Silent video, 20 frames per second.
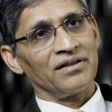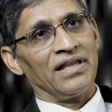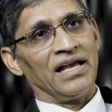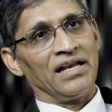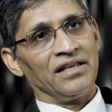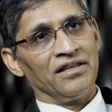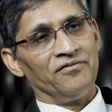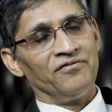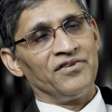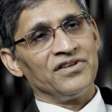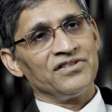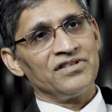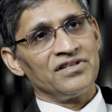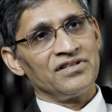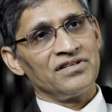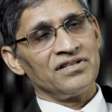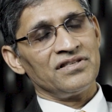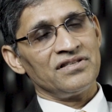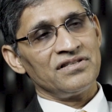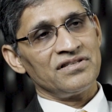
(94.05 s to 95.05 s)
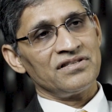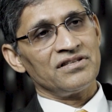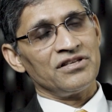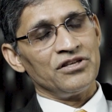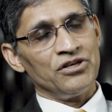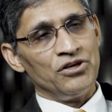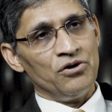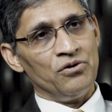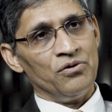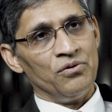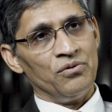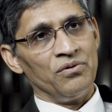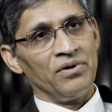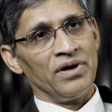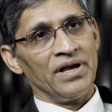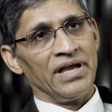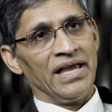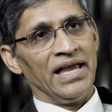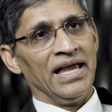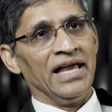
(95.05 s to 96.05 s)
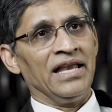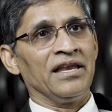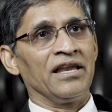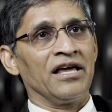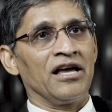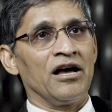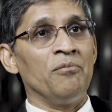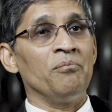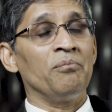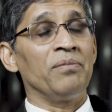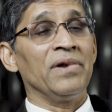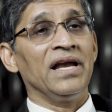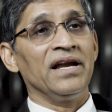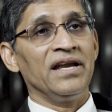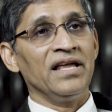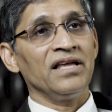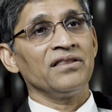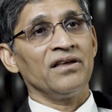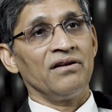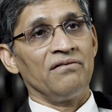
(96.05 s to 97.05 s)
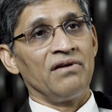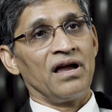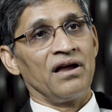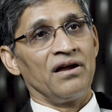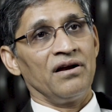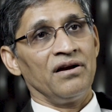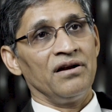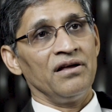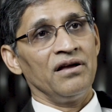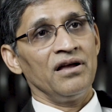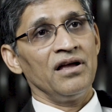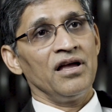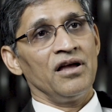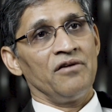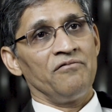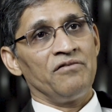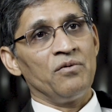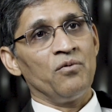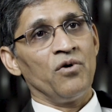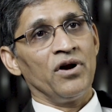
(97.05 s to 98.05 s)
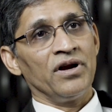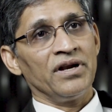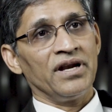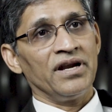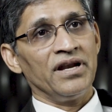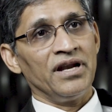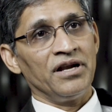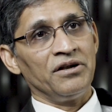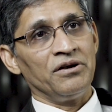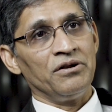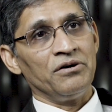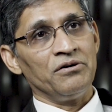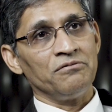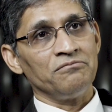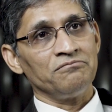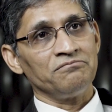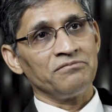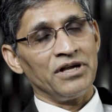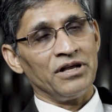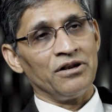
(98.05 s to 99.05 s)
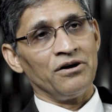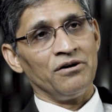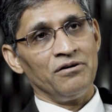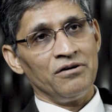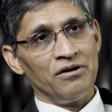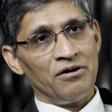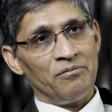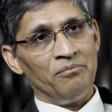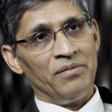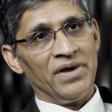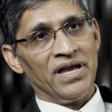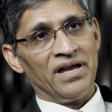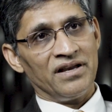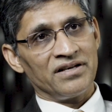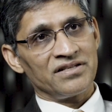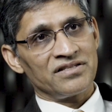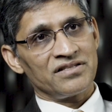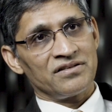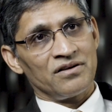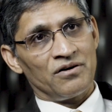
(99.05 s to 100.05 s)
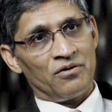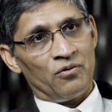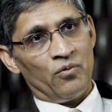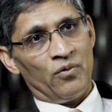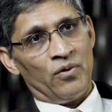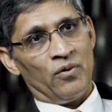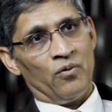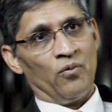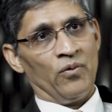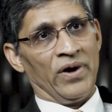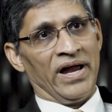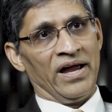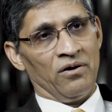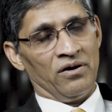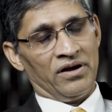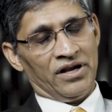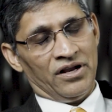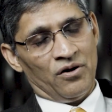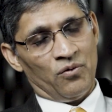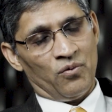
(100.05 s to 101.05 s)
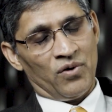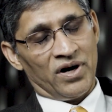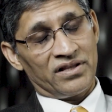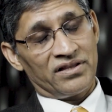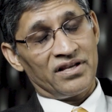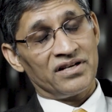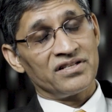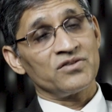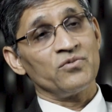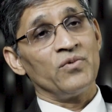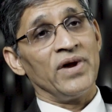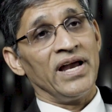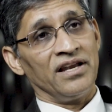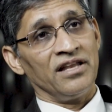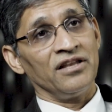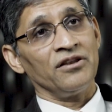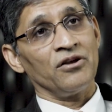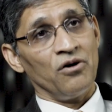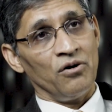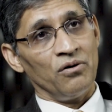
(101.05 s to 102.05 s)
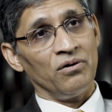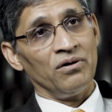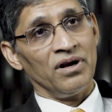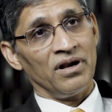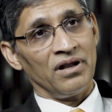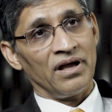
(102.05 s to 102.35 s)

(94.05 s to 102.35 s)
that the physicians do in completing the record, we wanted it to be its worth its weight in gold.